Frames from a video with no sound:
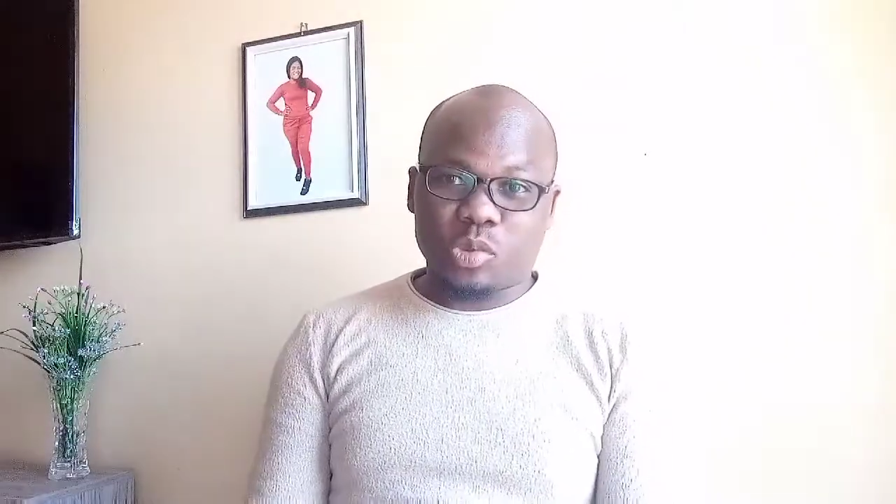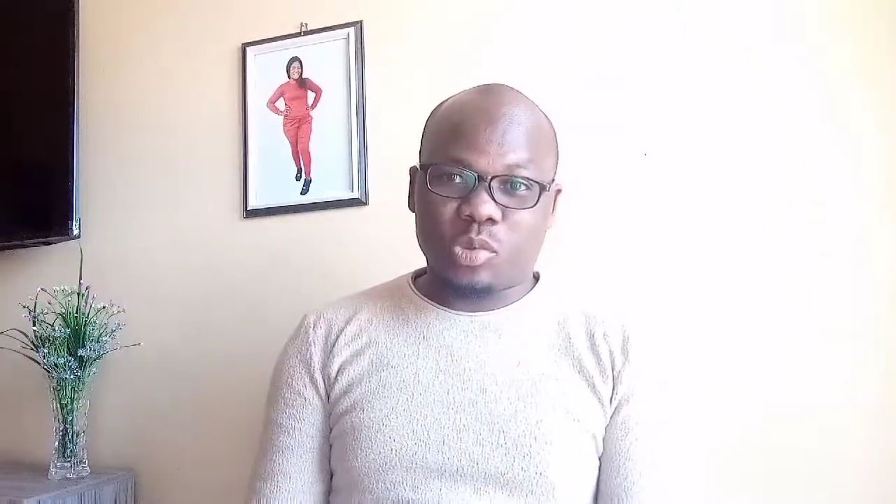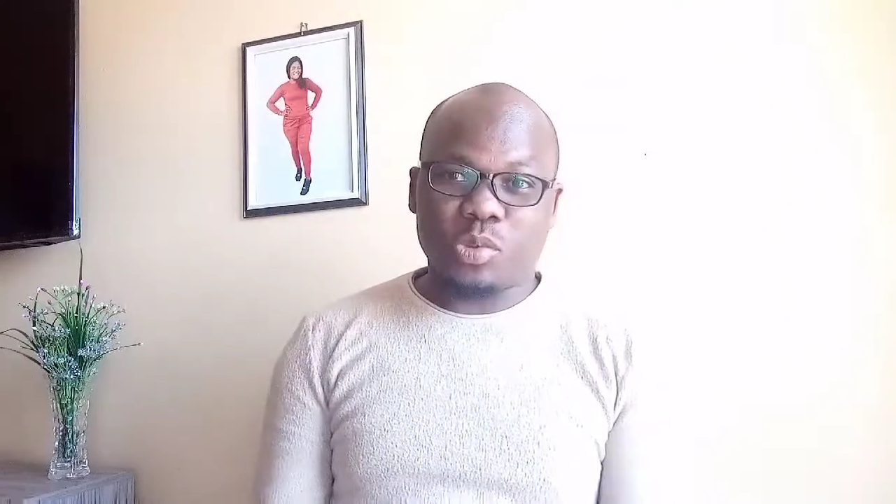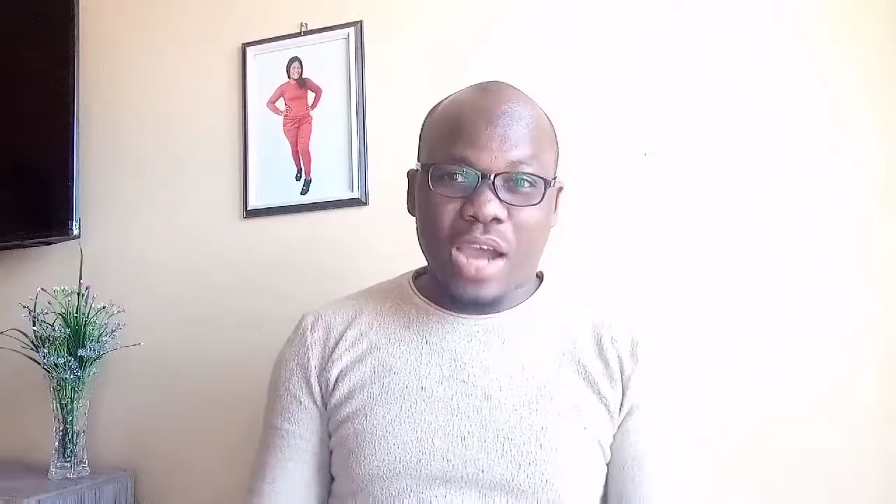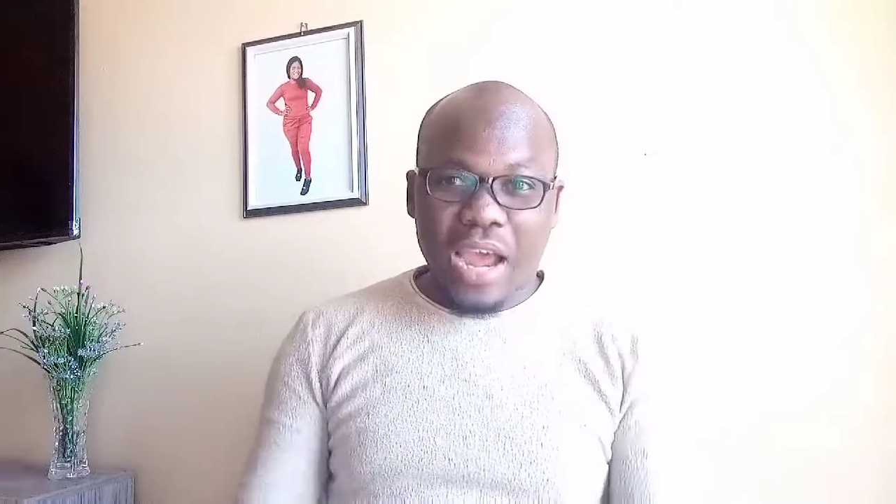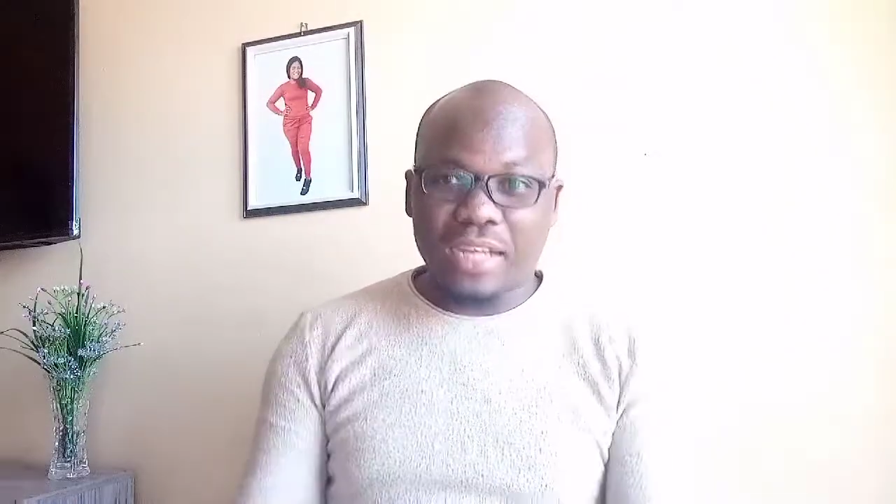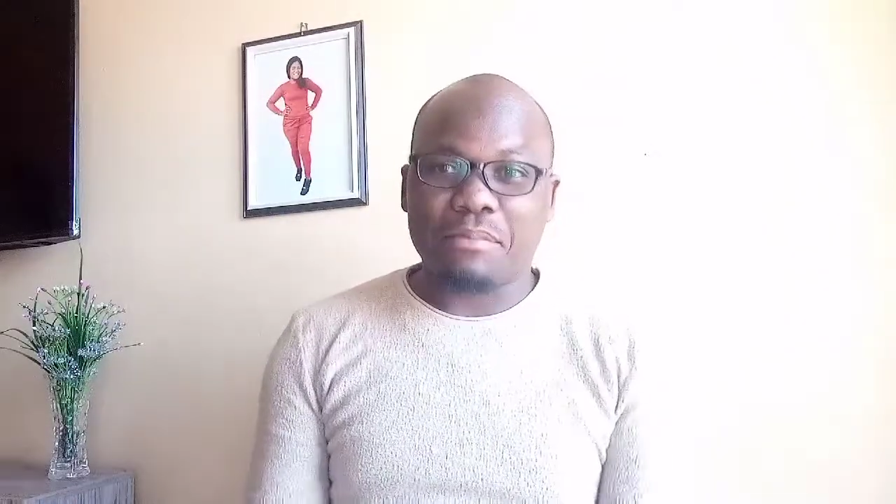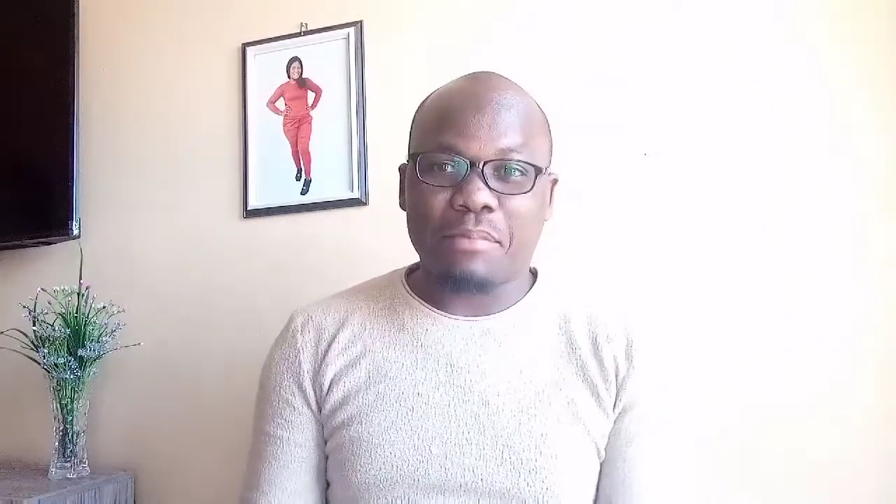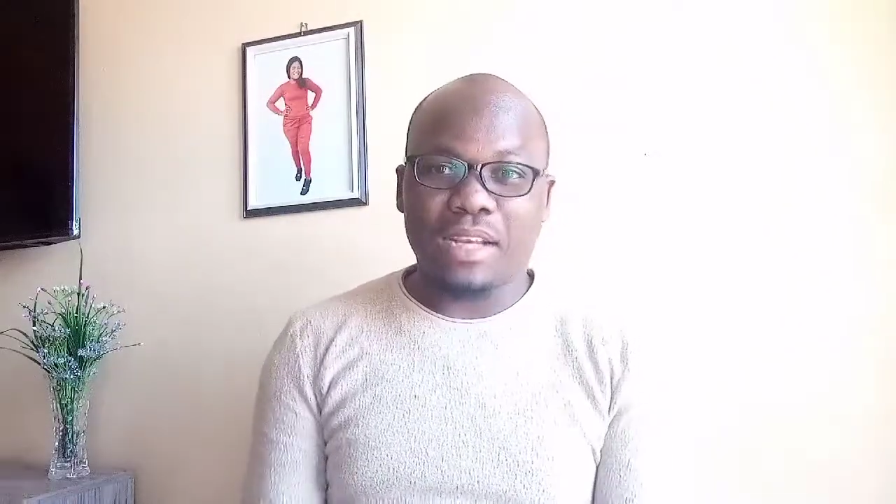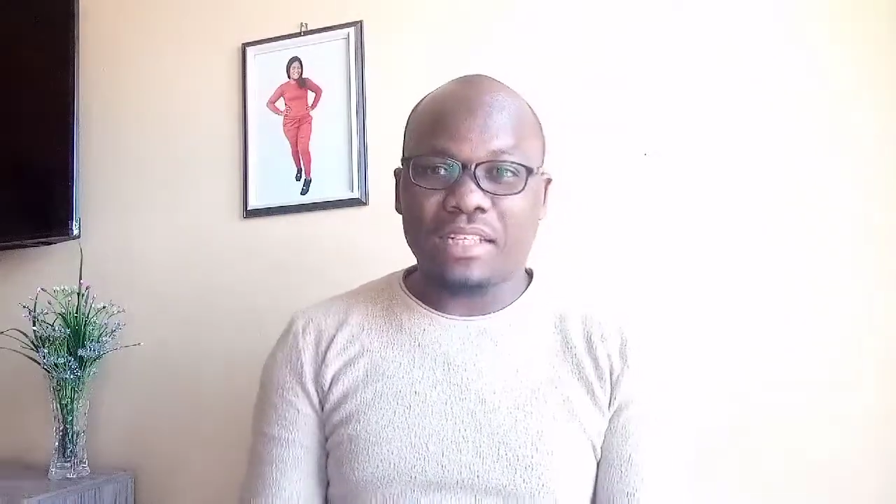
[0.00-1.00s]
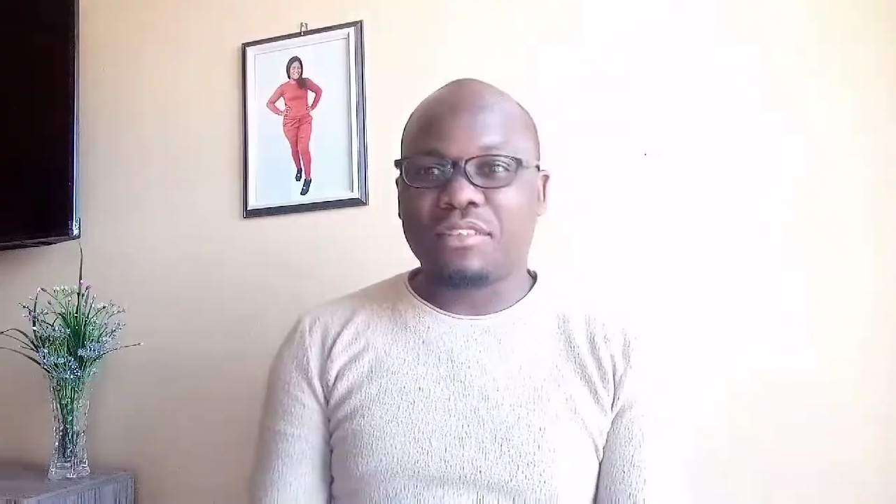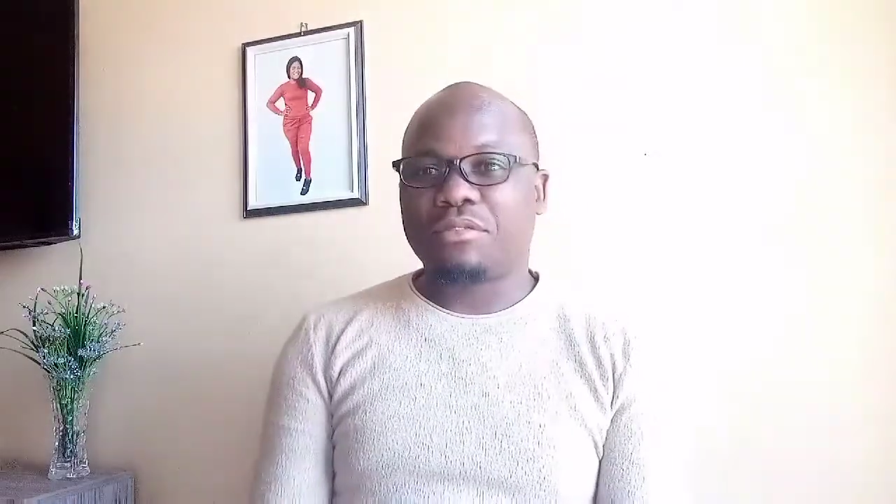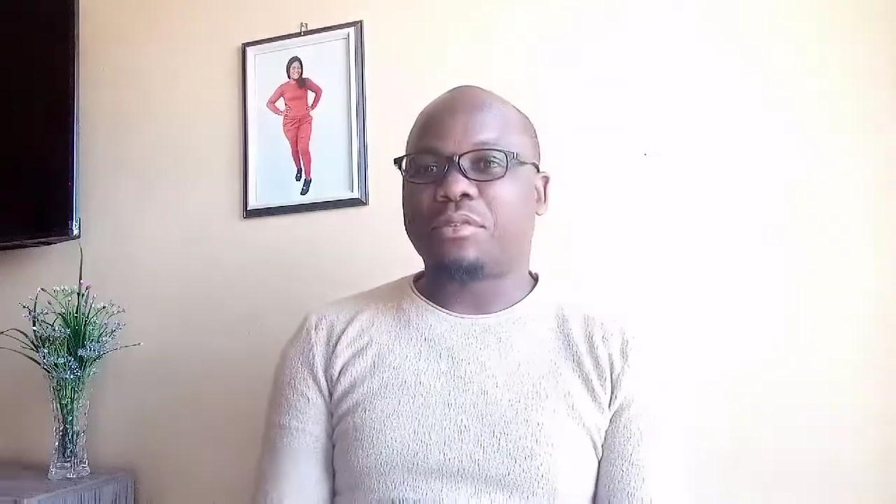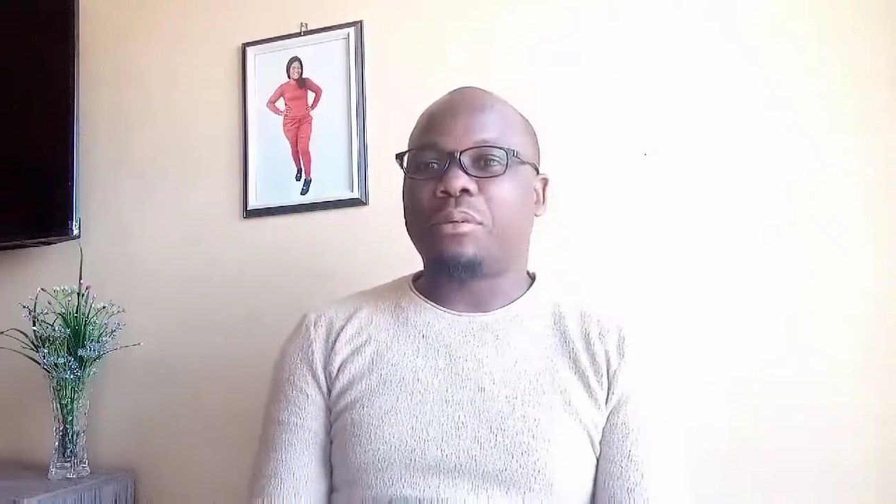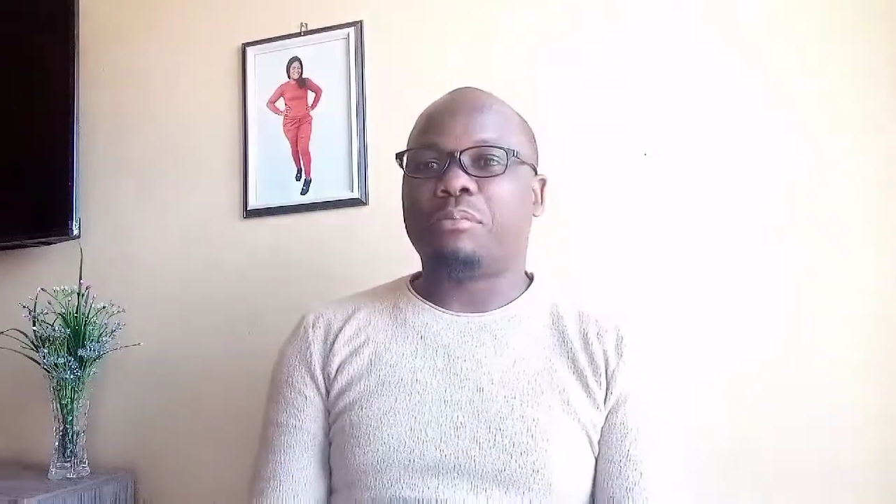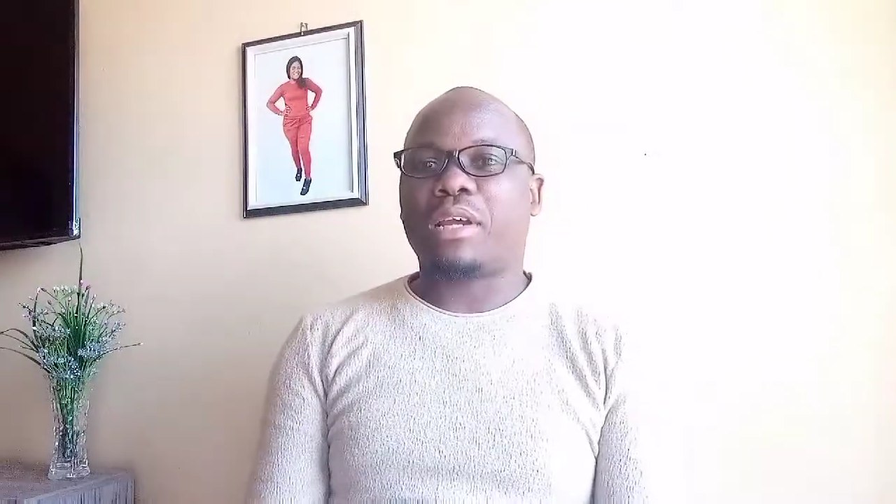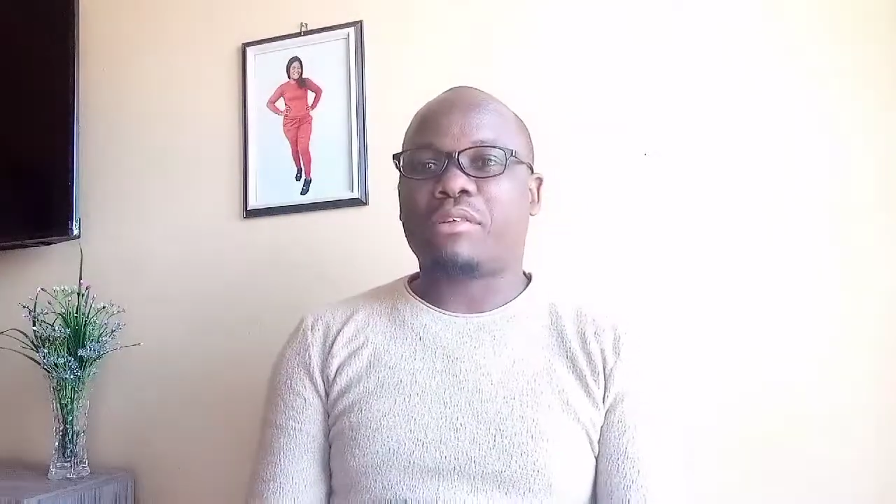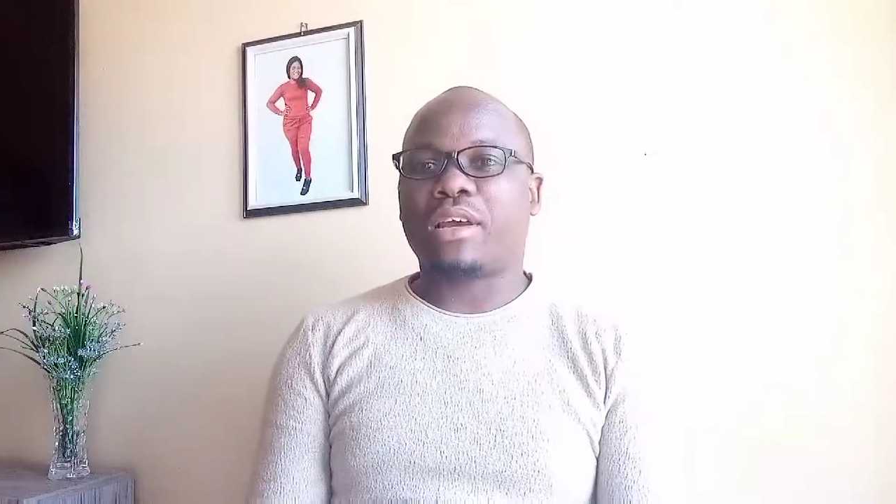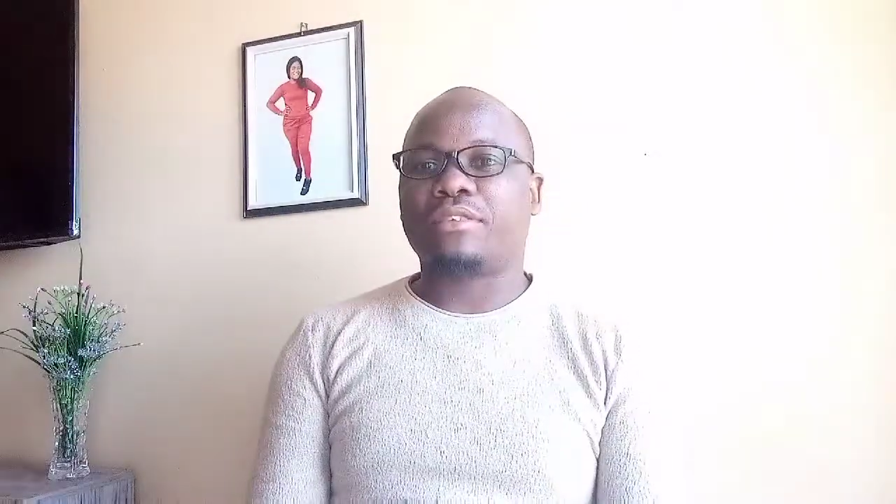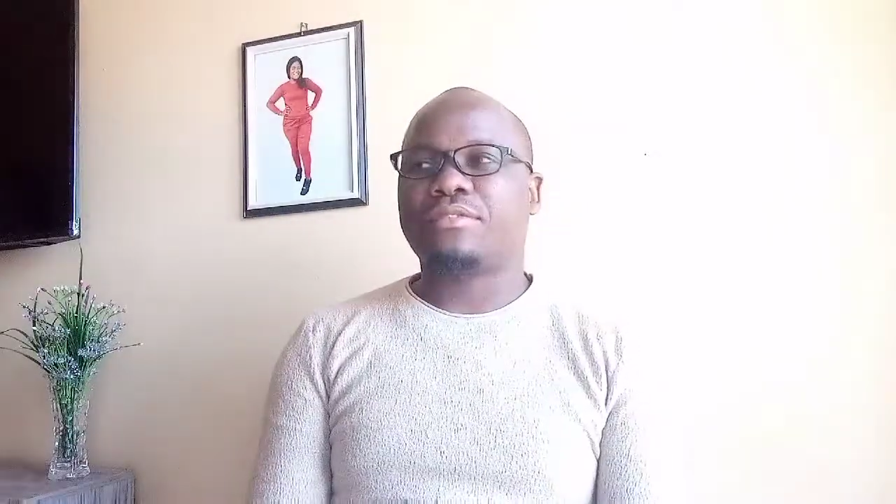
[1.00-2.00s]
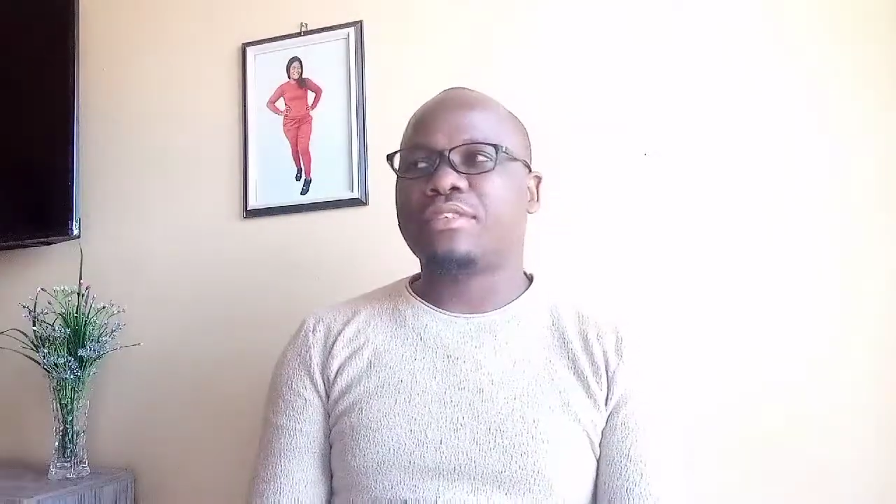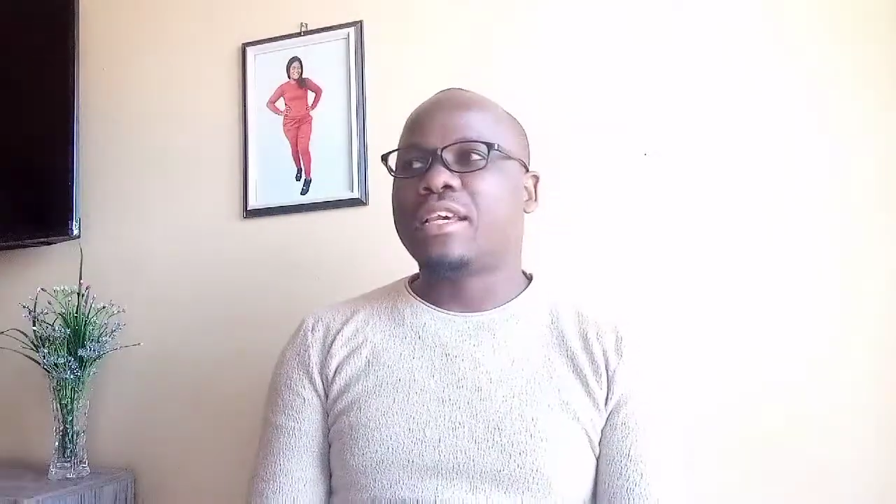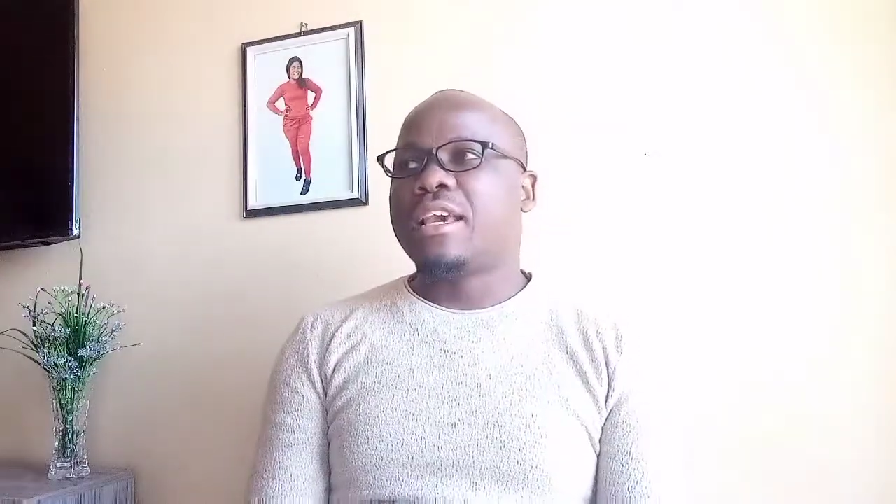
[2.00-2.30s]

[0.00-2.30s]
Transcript: to hide money from my wife.